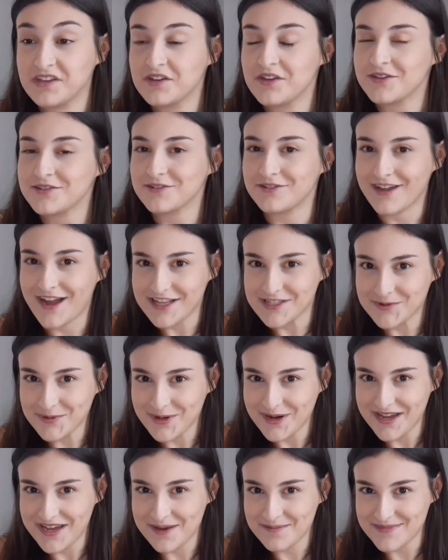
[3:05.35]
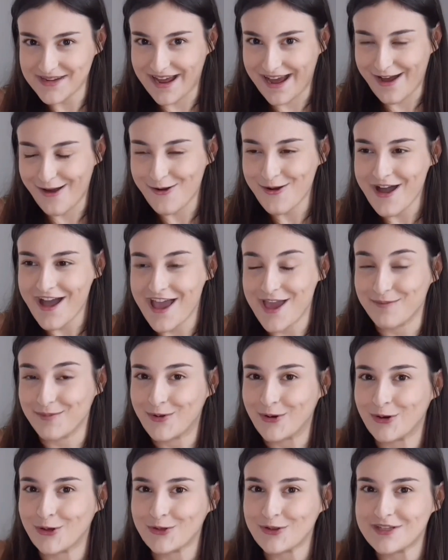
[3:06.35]
So that's where I am now. I am
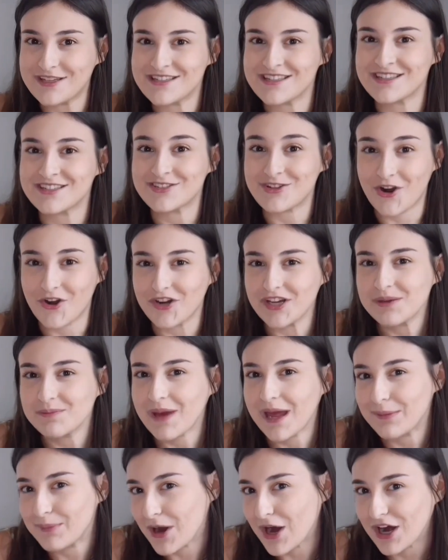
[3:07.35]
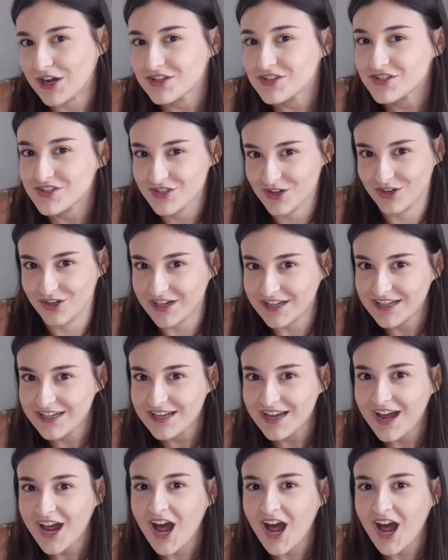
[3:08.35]
currently starting my POTS journey.